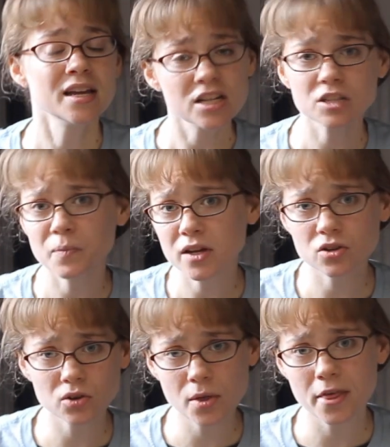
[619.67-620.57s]
Just make
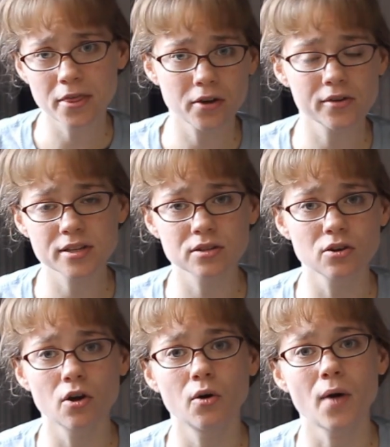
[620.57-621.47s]
sure that there is
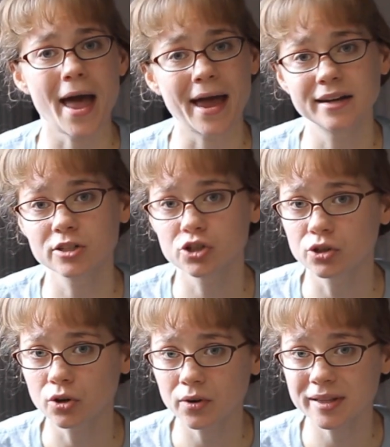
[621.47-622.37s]
no added
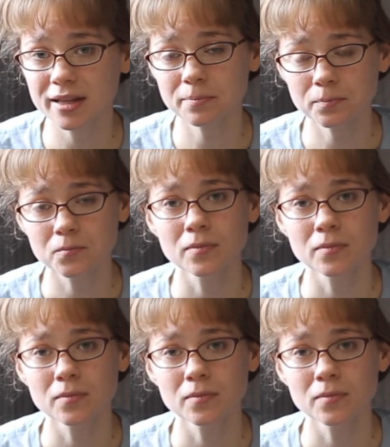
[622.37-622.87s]
sugar in them.